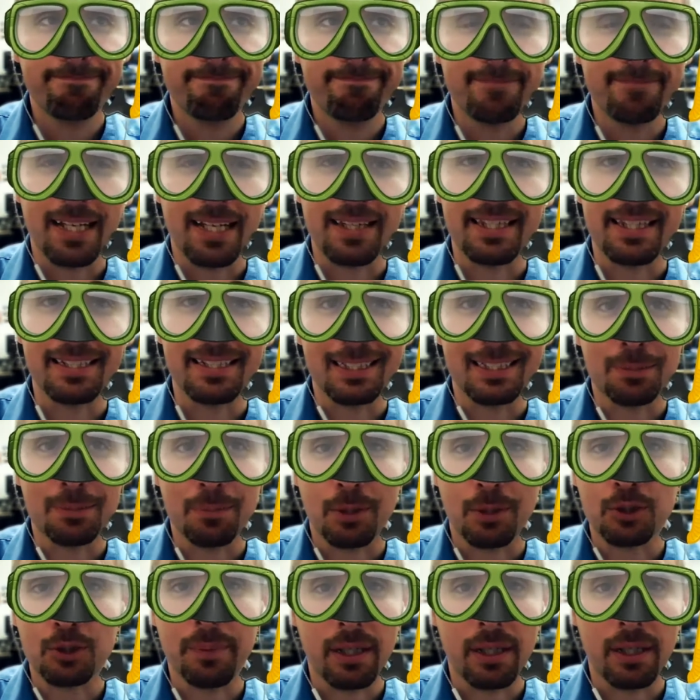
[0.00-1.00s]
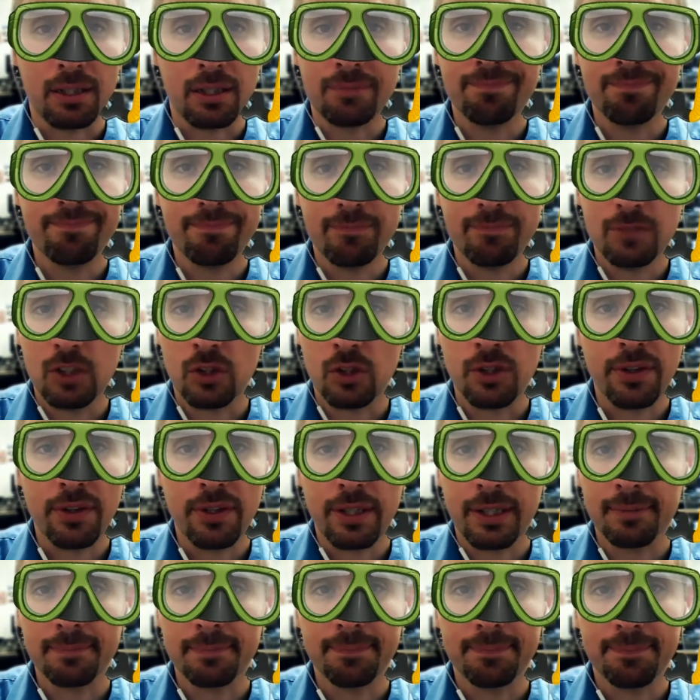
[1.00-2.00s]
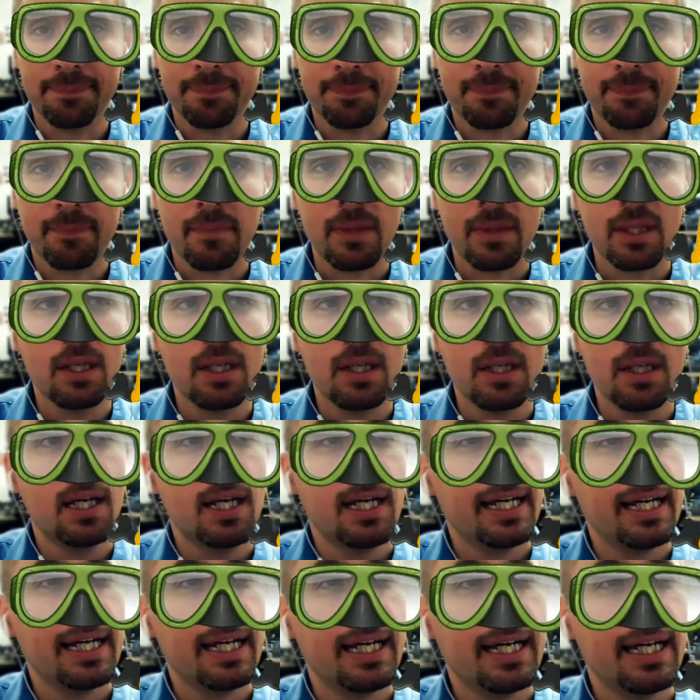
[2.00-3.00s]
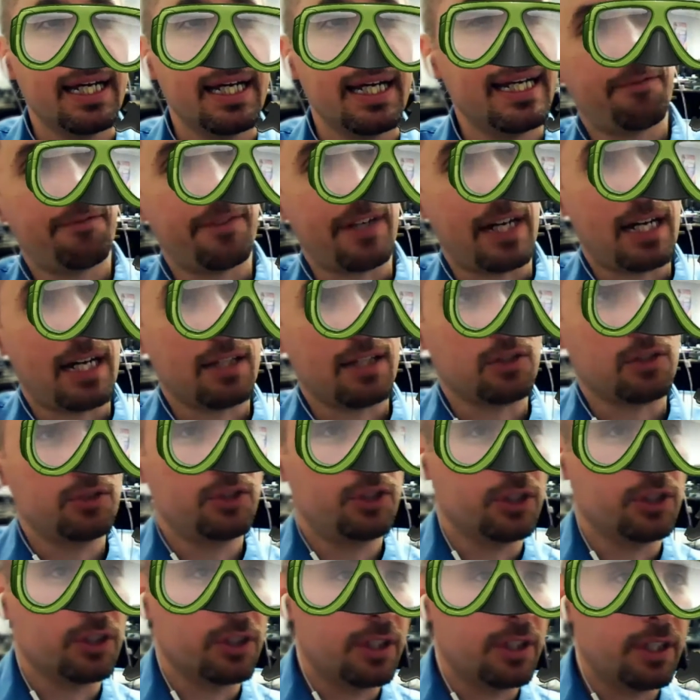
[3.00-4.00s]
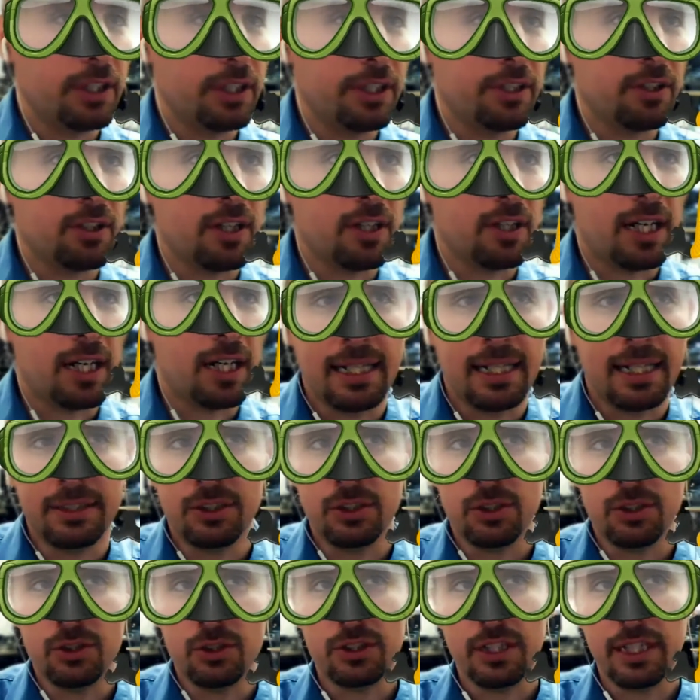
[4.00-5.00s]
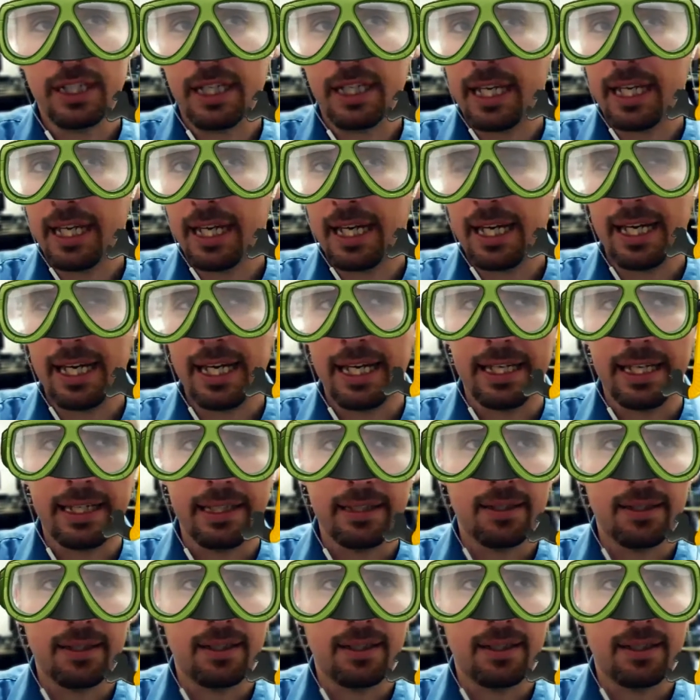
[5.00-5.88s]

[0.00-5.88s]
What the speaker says: I think that's much better, don't you think? And it follows your eyes using a